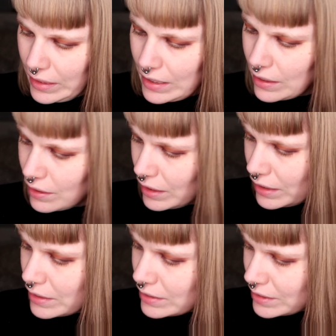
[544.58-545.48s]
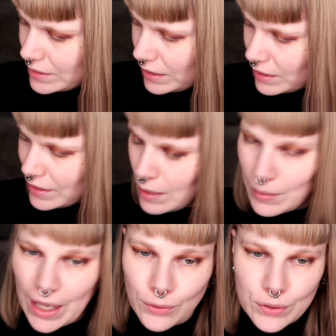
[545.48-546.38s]
needle and it's still
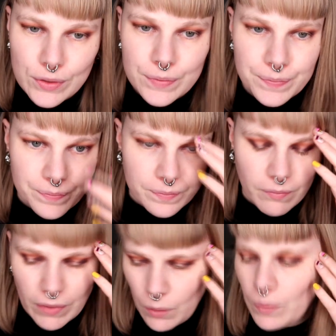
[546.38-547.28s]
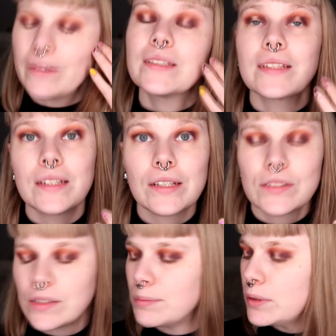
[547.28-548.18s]
coming out where it's
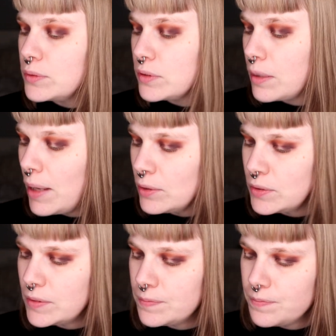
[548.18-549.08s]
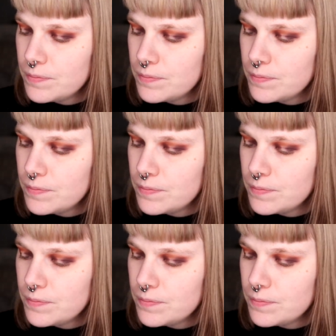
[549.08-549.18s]
not supposed to come out.